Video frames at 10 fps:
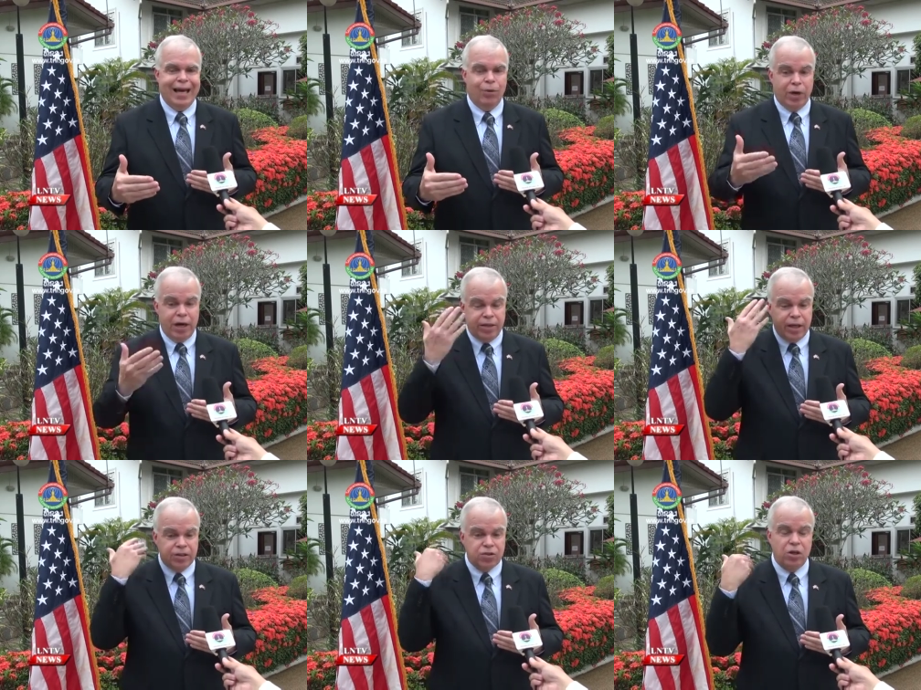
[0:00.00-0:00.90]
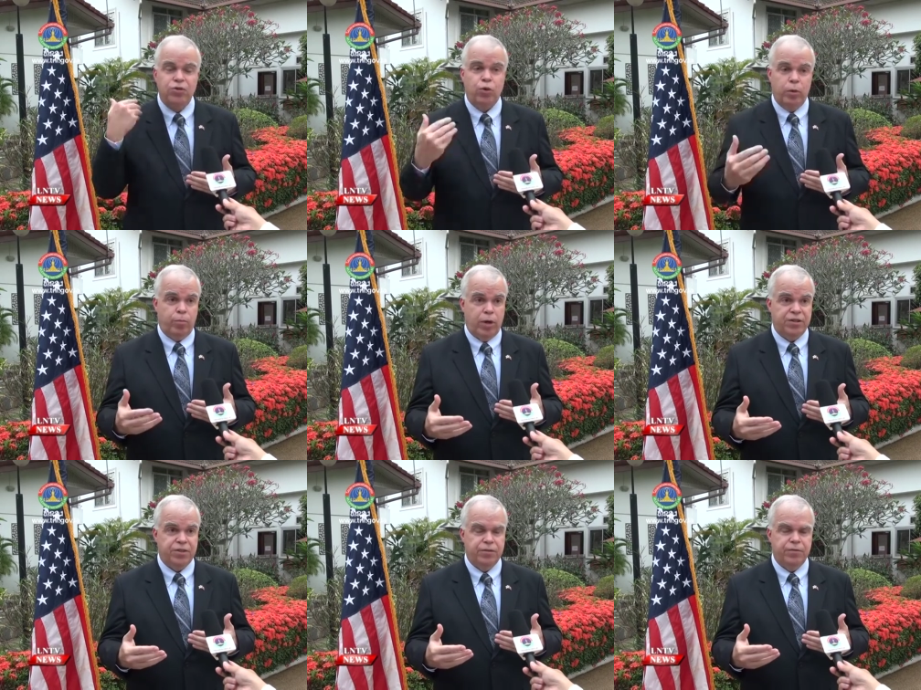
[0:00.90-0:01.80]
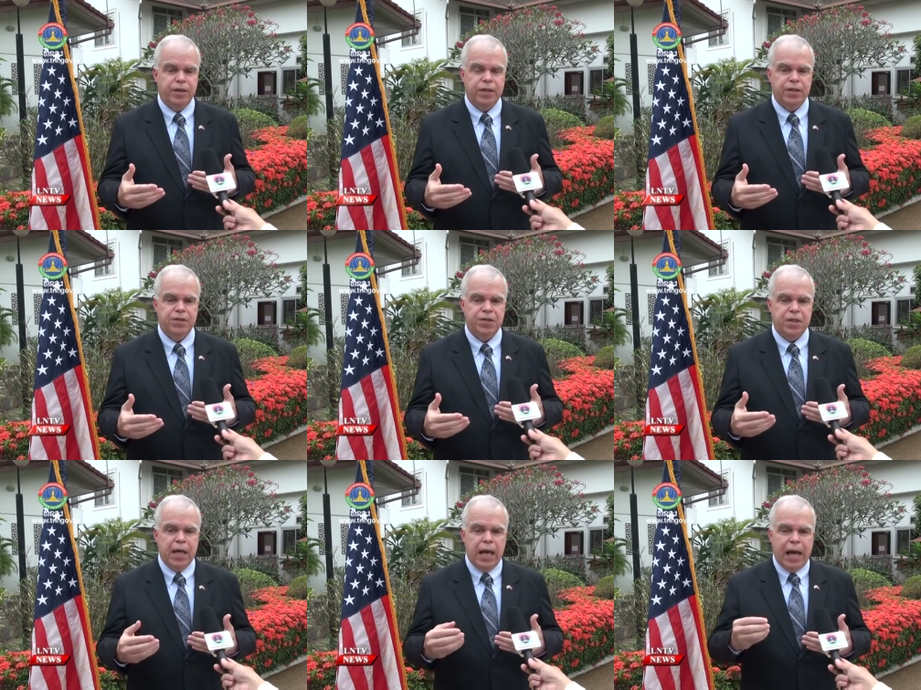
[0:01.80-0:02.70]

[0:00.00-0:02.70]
And what I think is also impressive is